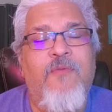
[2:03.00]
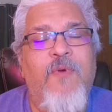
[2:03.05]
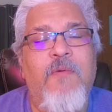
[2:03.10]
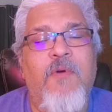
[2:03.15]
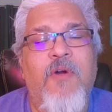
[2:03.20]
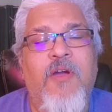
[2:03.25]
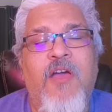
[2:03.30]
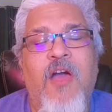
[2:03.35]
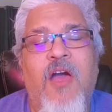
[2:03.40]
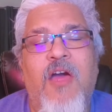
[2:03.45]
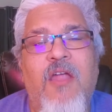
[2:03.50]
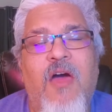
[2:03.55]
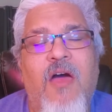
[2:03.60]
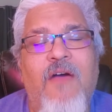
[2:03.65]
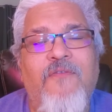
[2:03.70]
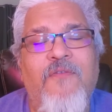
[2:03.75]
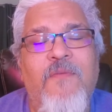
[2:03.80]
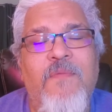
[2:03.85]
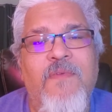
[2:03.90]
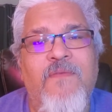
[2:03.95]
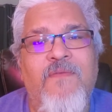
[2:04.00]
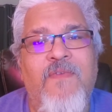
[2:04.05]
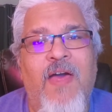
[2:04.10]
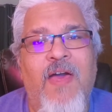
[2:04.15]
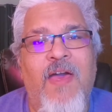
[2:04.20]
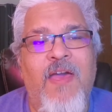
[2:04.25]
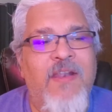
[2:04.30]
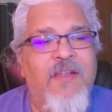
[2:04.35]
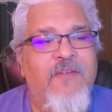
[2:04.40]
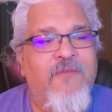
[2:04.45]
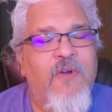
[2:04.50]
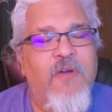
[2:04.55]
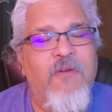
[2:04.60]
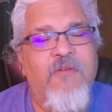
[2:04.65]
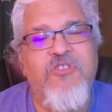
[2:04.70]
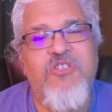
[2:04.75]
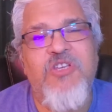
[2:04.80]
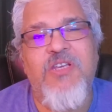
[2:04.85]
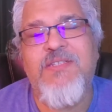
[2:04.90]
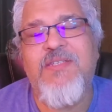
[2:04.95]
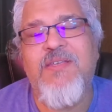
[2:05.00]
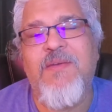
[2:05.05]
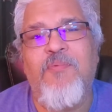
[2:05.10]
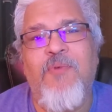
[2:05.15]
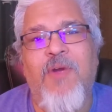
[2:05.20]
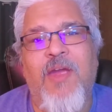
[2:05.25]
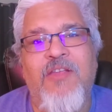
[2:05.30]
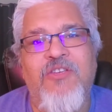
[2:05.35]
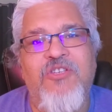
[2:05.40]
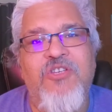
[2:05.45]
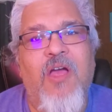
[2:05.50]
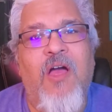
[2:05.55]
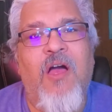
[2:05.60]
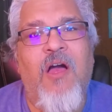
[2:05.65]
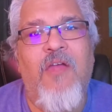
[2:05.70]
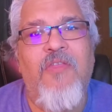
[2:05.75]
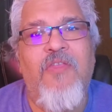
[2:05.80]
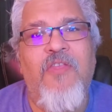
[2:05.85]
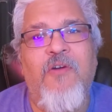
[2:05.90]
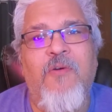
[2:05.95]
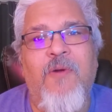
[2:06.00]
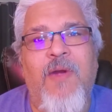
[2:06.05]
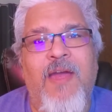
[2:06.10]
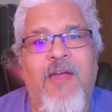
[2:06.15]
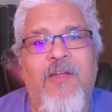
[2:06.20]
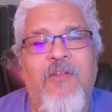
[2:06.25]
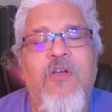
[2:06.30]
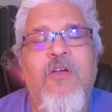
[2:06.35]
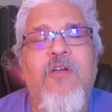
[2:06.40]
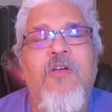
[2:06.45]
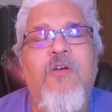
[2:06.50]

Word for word: we were cut off from the vine, if we were just a branch on the ground,